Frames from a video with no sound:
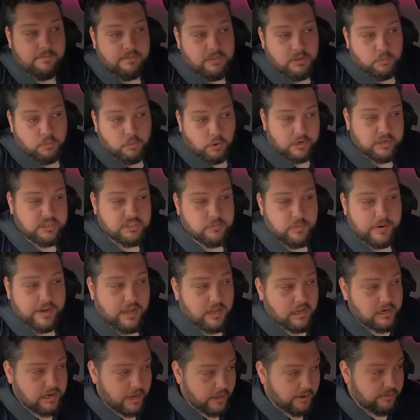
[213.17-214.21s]
Once we
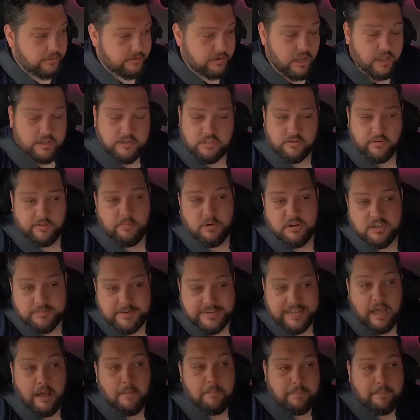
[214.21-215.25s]
are once we get our